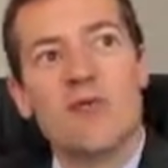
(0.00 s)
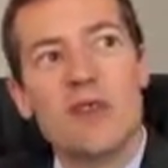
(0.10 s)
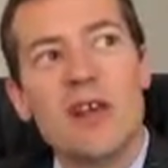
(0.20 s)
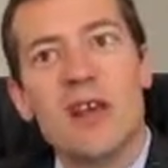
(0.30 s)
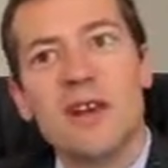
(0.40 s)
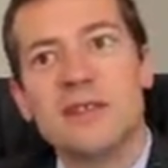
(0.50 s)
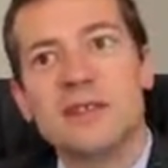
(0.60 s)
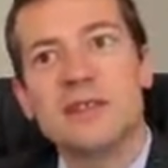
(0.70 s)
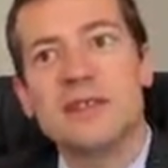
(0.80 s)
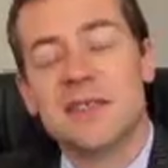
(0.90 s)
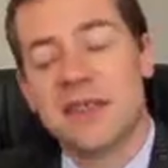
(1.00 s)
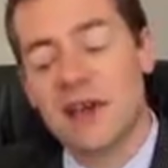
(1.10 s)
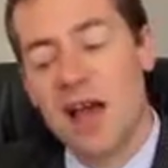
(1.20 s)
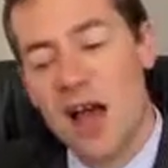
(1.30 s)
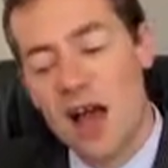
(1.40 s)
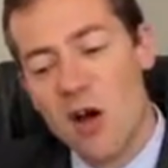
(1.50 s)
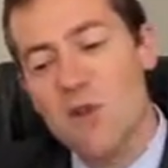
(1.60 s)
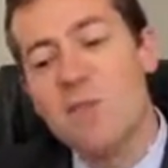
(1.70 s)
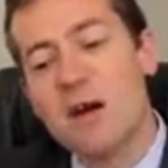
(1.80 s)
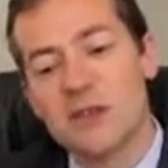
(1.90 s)
realized how
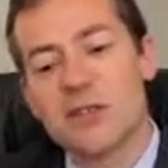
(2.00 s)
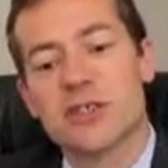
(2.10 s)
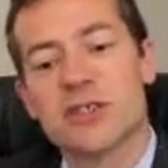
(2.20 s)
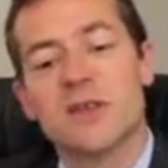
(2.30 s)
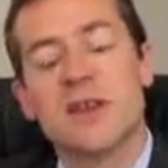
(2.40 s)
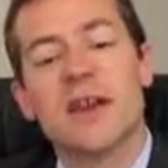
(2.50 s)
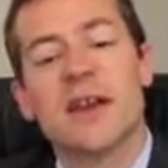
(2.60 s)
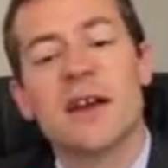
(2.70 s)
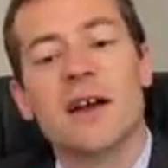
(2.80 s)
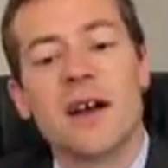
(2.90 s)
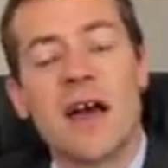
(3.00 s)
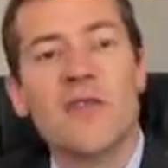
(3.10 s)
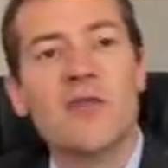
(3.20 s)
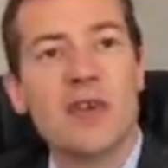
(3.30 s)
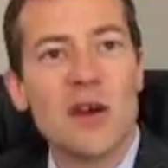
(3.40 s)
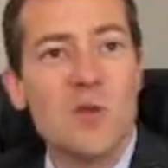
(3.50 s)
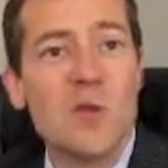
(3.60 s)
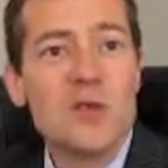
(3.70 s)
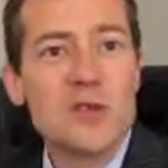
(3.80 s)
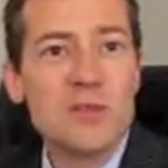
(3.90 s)
much Africa
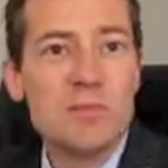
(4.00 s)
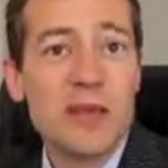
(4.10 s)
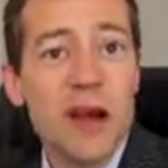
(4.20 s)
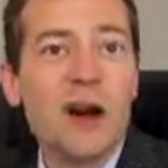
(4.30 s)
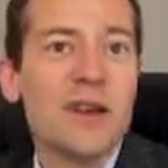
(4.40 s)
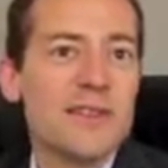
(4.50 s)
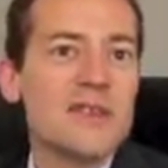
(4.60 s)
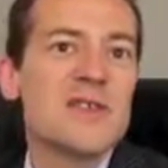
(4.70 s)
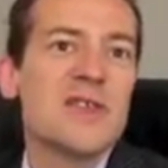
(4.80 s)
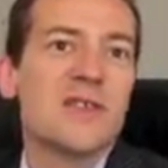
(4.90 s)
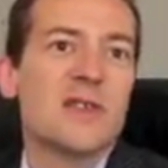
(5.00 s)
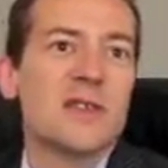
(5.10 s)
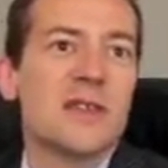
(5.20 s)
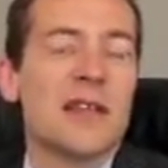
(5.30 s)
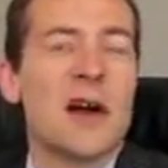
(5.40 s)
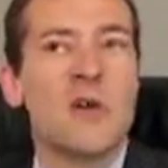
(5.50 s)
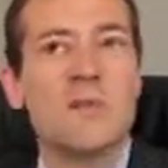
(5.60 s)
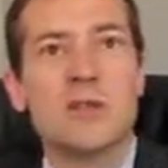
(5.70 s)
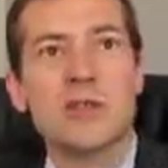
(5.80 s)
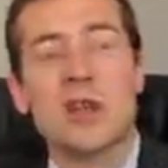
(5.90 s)
was behind this event, and how
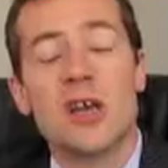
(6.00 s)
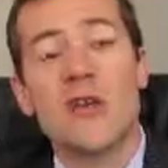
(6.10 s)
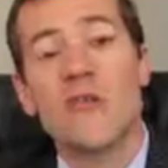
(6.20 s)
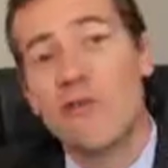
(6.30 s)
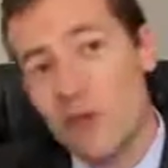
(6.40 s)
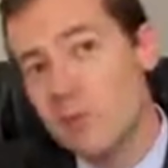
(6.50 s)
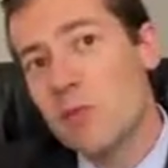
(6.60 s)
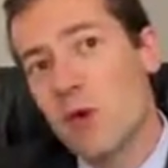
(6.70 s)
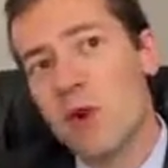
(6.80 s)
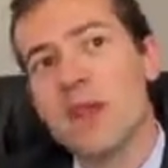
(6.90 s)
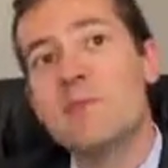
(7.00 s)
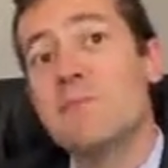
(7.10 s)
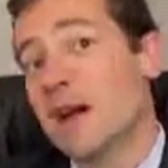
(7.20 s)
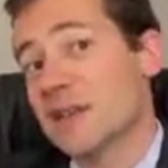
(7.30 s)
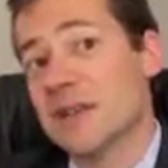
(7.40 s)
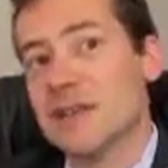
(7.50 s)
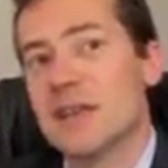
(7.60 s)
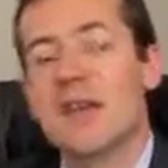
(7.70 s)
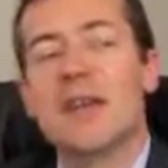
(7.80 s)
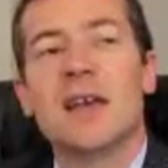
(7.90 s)
much football impacts
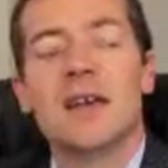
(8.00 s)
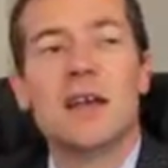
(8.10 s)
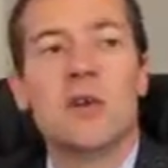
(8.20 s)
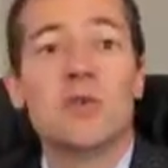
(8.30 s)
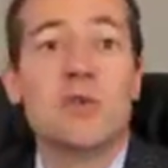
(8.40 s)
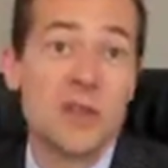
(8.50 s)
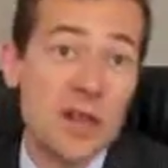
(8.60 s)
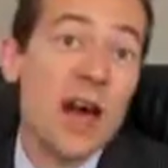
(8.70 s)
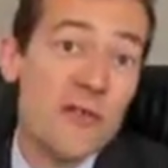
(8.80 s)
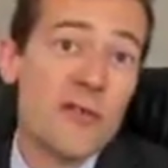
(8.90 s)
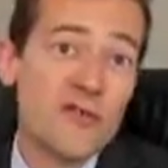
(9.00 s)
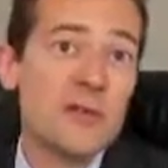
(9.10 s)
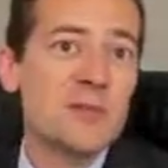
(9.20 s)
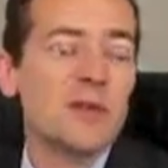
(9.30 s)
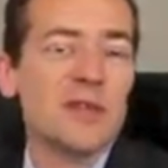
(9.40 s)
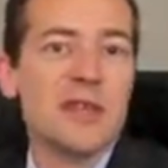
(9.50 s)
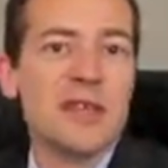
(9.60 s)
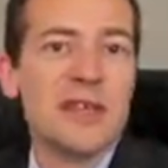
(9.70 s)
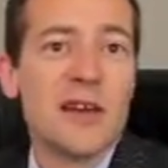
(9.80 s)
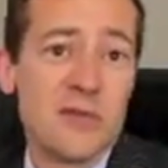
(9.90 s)
also the life of people
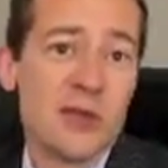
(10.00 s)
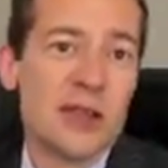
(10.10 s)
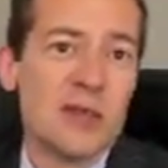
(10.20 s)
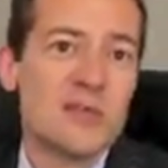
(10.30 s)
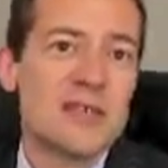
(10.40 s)
in Africa, I would